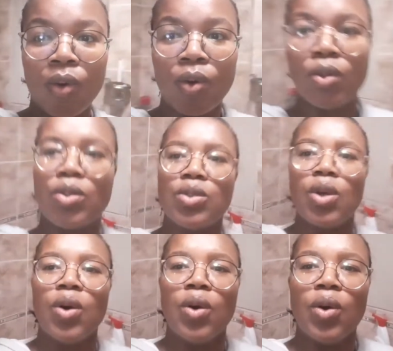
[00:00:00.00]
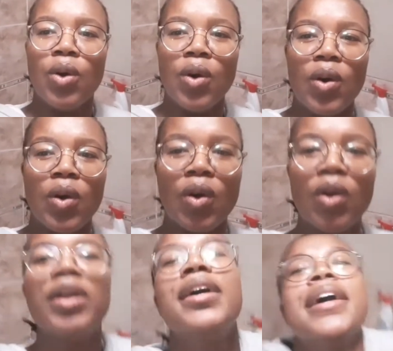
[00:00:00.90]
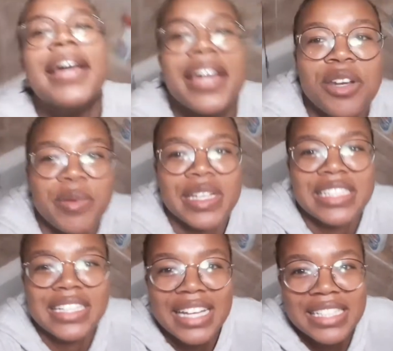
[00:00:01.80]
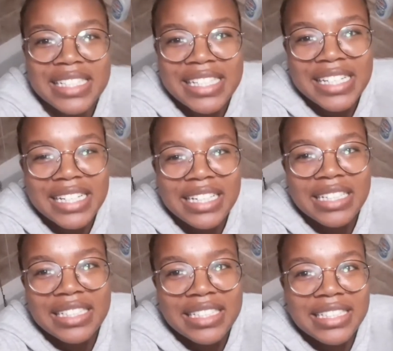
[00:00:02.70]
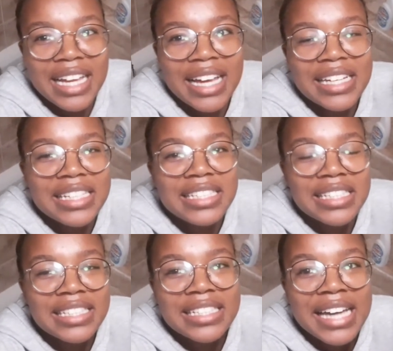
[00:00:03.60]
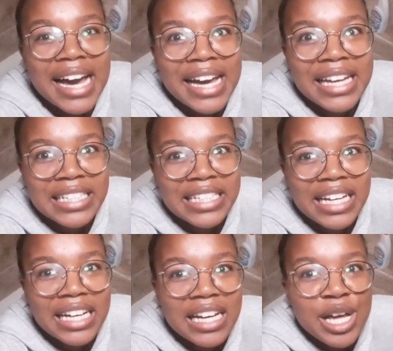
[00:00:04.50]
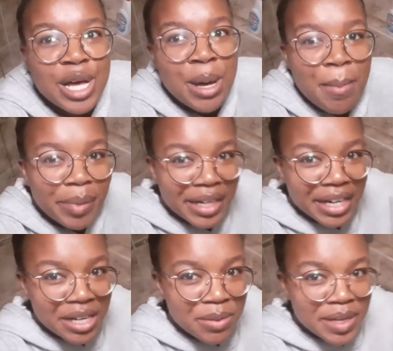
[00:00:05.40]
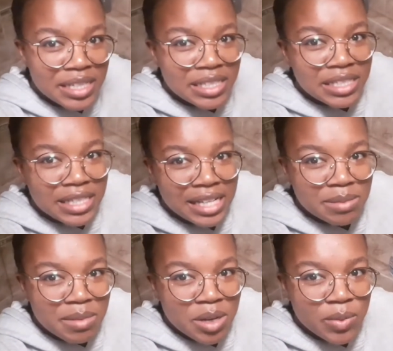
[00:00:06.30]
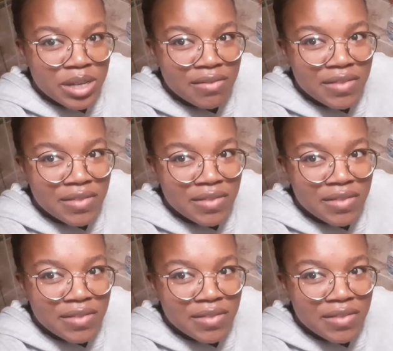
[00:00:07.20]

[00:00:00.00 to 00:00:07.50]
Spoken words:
So, Anyways, the lighting here sucks, kinda. But anyways, that's my weave